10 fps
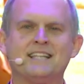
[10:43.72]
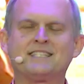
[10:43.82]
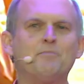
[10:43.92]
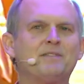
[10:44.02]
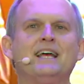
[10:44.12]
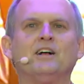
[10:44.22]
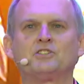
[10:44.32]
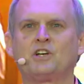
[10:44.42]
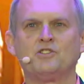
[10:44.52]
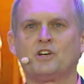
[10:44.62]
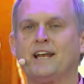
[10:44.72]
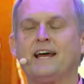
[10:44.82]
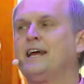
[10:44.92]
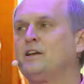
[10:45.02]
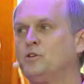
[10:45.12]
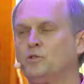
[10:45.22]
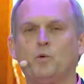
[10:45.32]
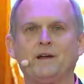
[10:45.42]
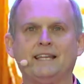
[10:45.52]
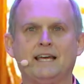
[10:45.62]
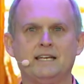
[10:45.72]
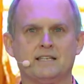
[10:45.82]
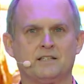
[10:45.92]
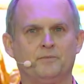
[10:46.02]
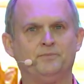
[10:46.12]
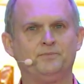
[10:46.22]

and something else goes on, and I don't know what that is.